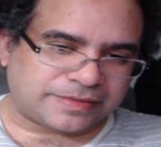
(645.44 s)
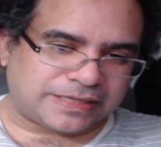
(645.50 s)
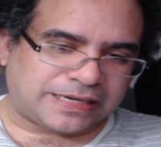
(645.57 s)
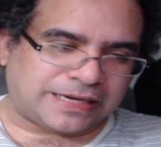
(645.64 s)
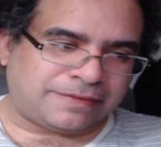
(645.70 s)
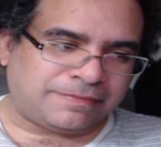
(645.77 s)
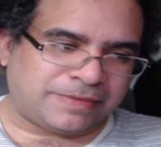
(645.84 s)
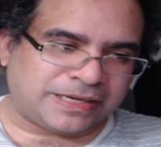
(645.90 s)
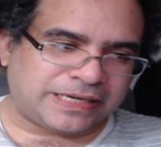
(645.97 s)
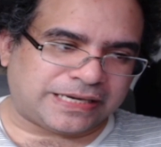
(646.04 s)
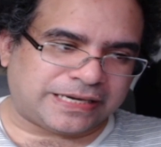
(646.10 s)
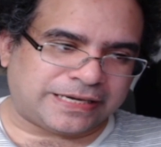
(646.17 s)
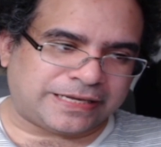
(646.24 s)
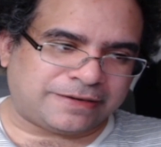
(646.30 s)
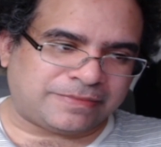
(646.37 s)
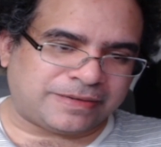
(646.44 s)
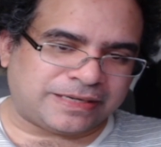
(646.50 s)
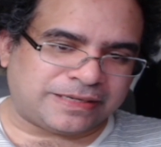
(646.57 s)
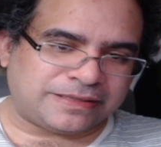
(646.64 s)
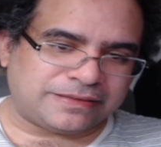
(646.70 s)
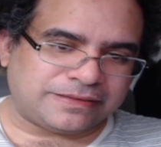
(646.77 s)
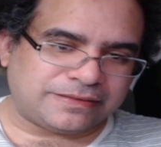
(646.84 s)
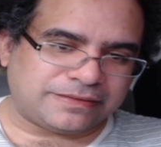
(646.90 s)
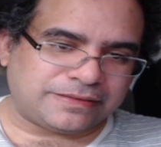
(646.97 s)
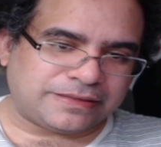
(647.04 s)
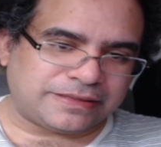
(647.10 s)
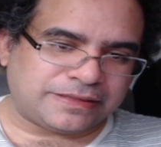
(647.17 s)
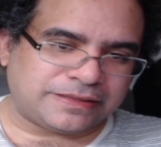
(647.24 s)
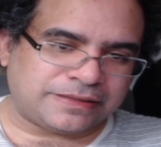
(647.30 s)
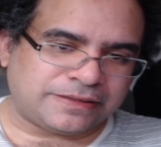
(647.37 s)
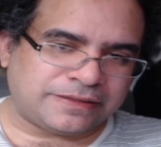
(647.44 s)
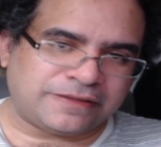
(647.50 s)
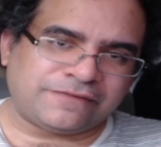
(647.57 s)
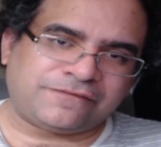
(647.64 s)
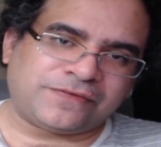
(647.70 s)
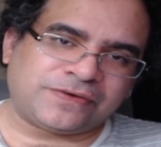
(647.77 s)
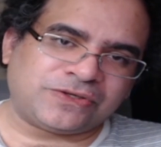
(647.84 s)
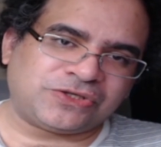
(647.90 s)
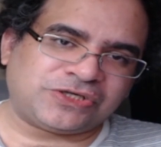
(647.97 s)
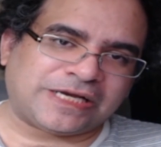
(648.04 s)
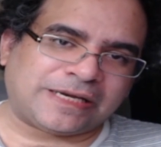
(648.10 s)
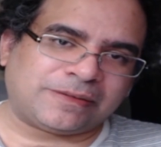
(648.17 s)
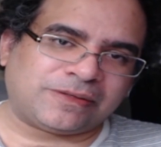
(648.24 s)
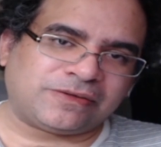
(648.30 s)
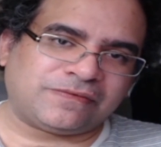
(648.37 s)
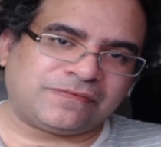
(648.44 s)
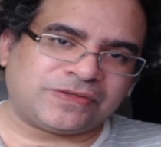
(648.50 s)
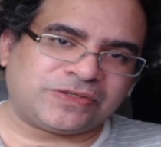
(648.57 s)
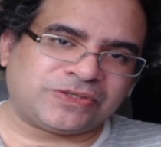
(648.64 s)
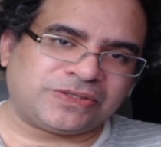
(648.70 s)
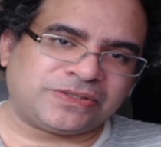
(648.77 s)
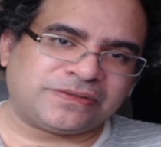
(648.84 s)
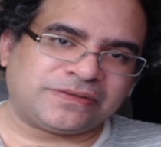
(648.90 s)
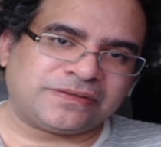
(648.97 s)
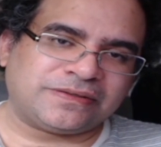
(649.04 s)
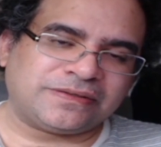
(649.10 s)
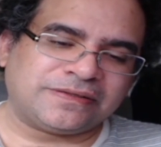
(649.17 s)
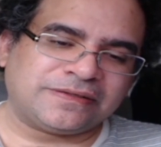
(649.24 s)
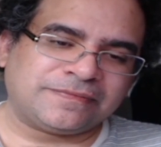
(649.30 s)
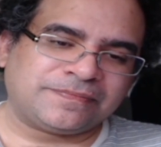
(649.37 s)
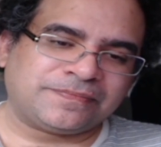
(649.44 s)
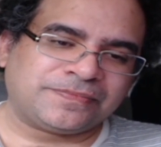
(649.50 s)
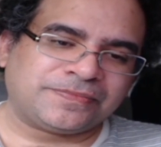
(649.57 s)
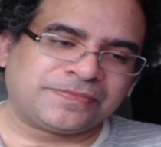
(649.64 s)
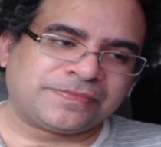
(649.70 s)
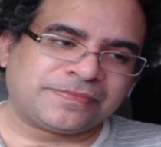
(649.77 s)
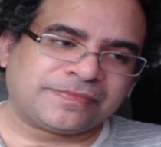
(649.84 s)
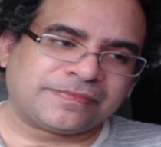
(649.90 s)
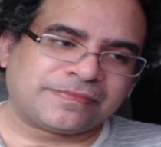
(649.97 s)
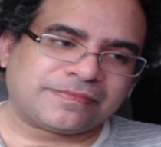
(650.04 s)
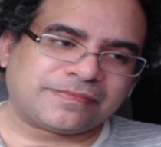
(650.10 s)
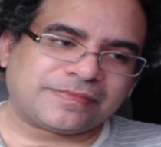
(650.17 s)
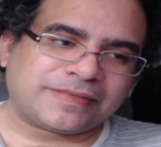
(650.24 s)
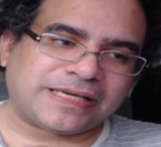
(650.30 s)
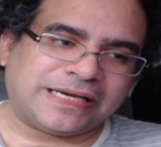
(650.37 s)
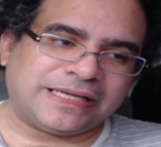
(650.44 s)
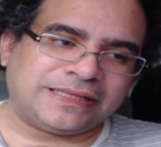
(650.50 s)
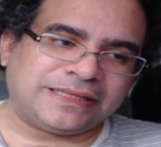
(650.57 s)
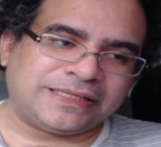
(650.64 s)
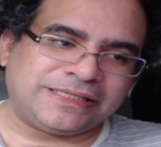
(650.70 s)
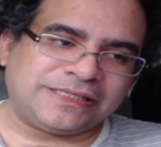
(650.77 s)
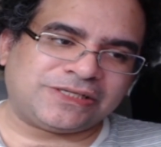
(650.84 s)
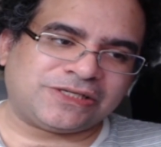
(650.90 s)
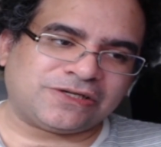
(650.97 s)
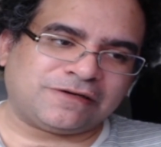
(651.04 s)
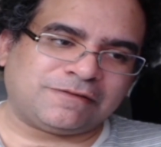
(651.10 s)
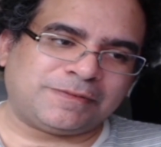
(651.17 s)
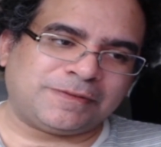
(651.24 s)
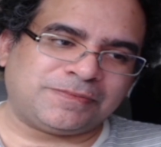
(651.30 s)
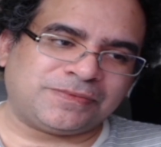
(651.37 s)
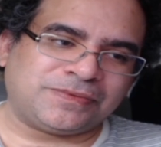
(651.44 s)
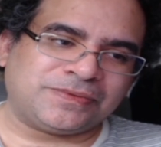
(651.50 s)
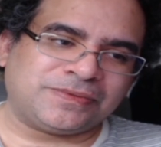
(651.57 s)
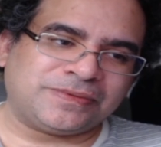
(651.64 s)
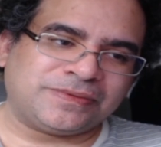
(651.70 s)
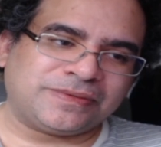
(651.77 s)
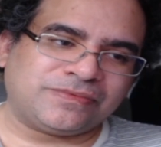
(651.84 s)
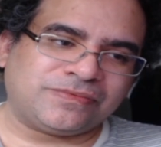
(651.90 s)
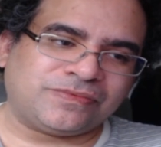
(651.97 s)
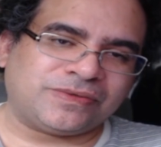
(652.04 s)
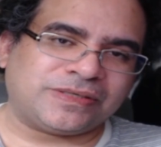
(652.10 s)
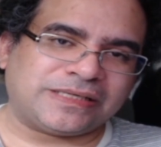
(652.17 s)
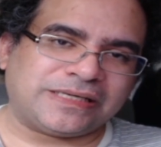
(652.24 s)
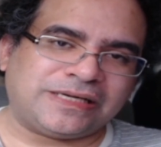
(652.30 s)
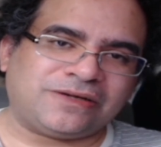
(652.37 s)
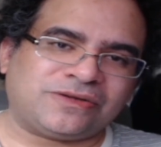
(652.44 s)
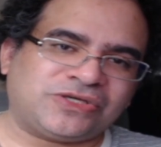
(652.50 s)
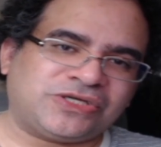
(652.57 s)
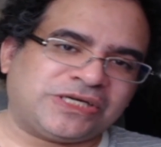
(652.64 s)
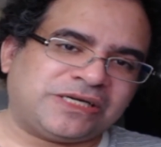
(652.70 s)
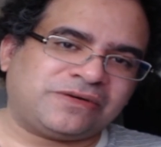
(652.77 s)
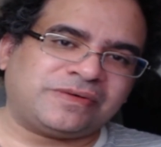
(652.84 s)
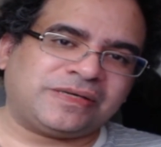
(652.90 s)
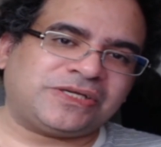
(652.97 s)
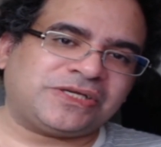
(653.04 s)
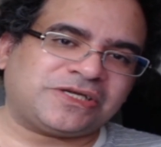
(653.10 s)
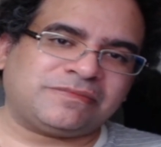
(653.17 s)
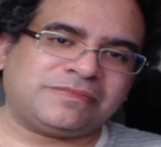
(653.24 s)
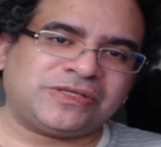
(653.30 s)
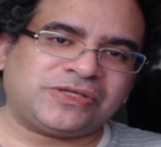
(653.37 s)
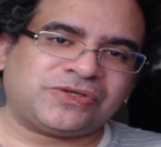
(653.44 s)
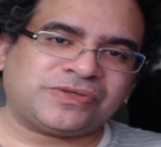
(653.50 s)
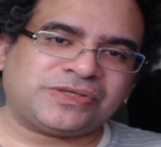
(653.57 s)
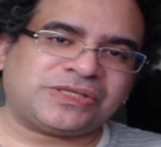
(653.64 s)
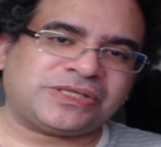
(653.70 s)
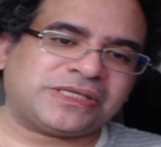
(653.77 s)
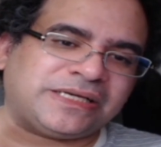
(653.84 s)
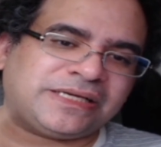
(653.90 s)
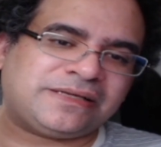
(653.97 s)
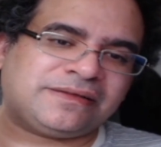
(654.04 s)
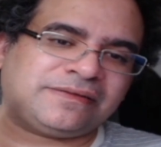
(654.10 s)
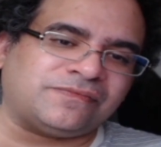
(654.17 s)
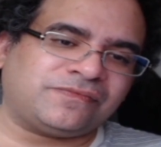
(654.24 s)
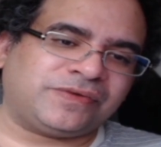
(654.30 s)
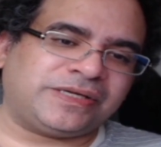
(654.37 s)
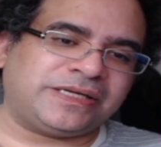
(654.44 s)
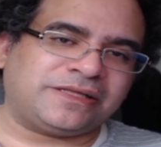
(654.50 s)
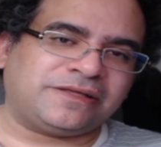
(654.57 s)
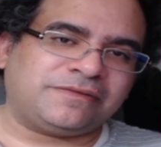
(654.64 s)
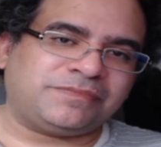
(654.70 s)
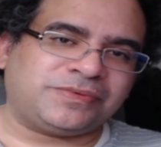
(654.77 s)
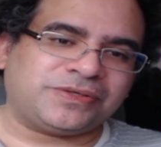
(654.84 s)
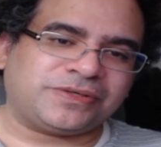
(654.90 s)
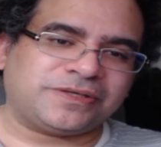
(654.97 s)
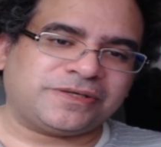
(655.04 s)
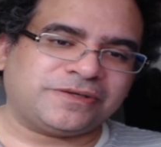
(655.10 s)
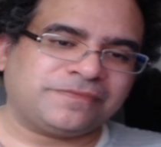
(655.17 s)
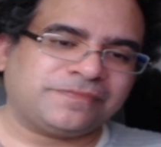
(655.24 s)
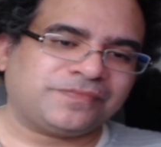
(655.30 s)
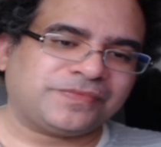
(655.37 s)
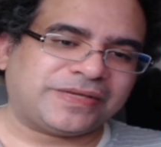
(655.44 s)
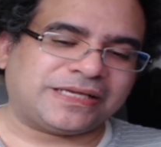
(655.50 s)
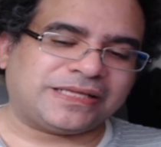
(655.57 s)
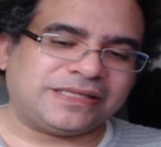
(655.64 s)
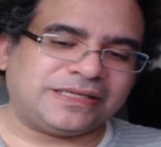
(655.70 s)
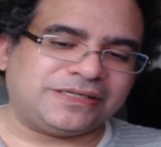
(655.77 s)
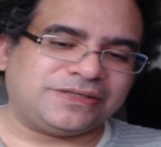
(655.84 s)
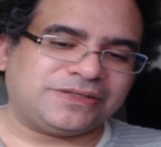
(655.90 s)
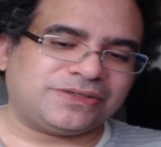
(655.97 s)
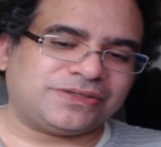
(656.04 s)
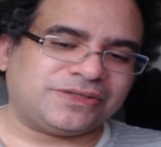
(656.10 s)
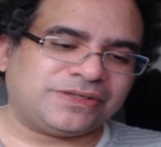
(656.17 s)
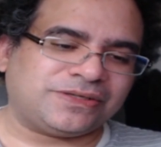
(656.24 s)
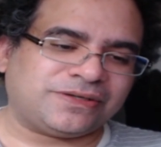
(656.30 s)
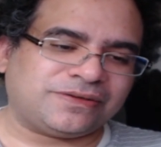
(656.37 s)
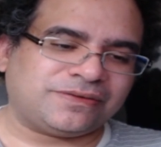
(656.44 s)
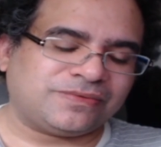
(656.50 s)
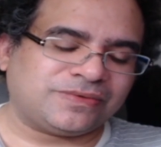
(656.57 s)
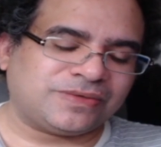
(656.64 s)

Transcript: I might animate the first chapter of Eternal, at least so people will, it'll generate some interest in reading the book, at least, you know?